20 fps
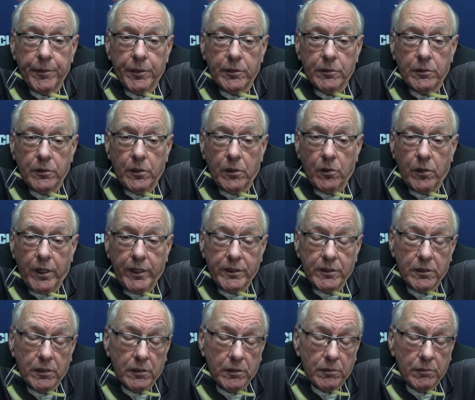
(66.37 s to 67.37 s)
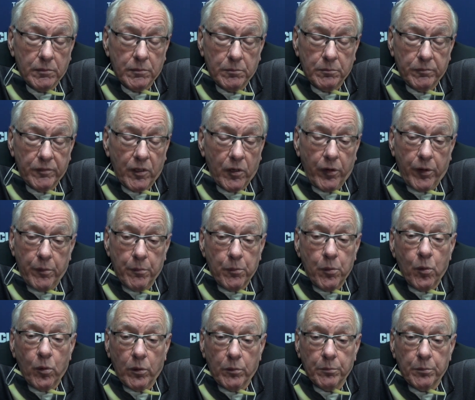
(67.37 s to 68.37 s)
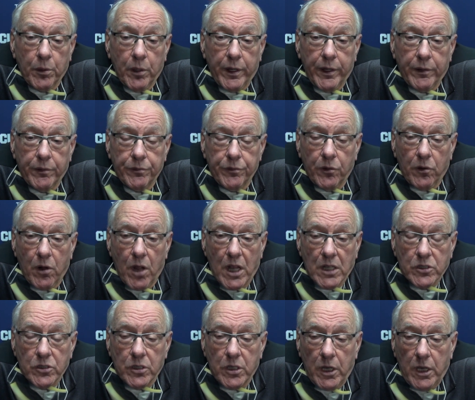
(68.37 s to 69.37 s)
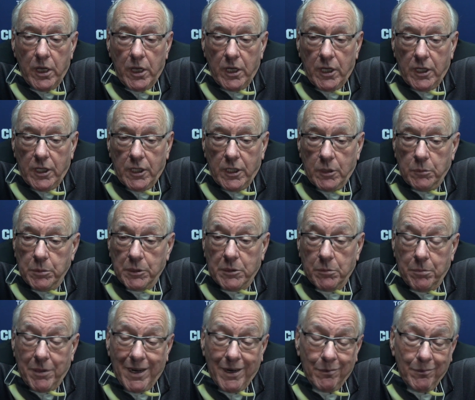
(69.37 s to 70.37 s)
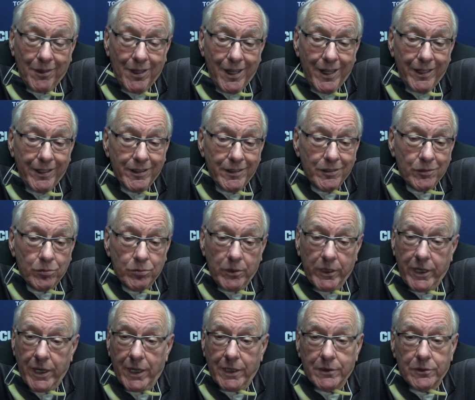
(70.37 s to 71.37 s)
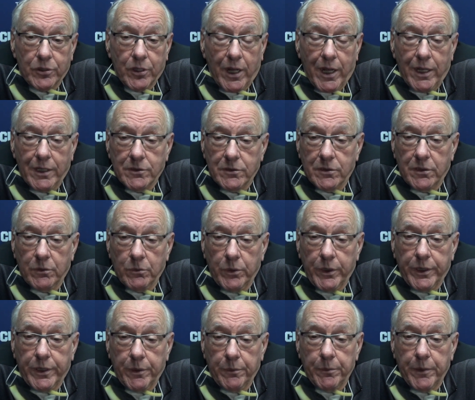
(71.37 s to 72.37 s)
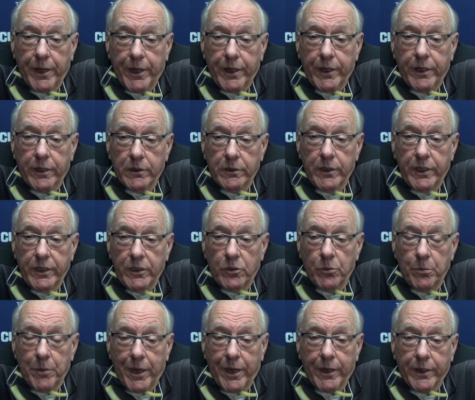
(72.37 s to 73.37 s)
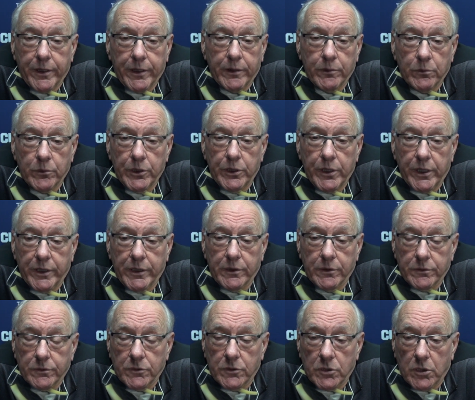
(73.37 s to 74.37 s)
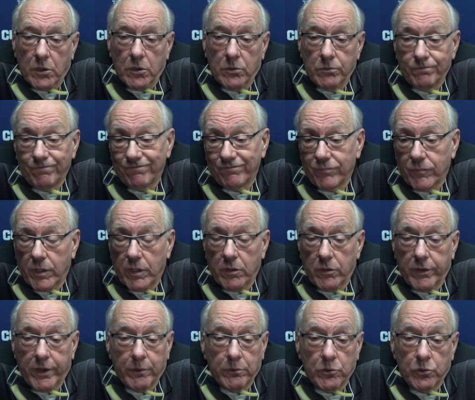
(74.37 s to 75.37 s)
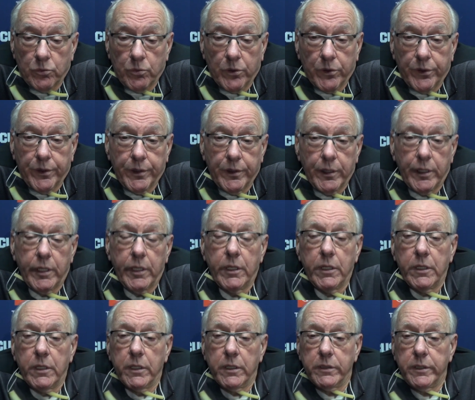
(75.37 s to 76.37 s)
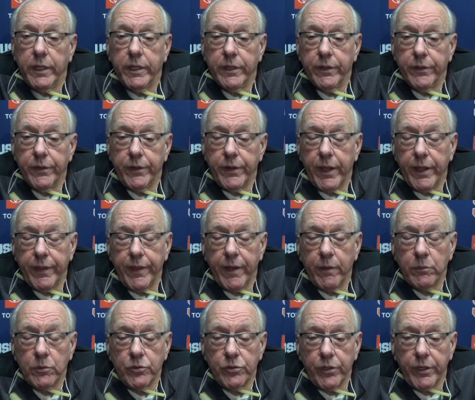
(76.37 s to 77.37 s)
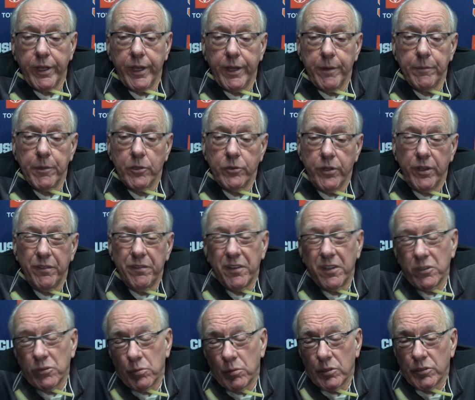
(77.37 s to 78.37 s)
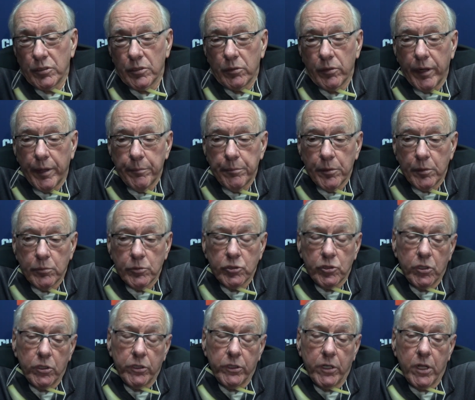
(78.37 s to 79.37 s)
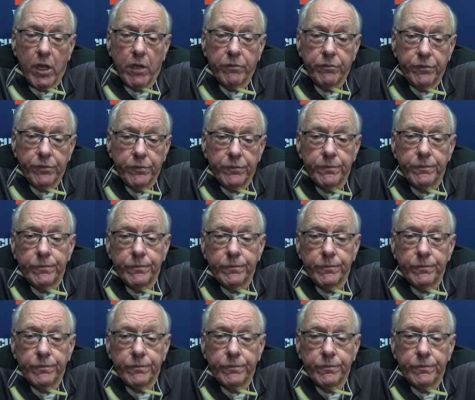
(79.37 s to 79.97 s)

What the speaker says: And, you know, he's a very important player for us. But the bottom line is we got shots that we can make and need to make, and we didn't. So, you know, that was really, at the end of the day, that was the game. Our defense wasn't great, but it was good enough.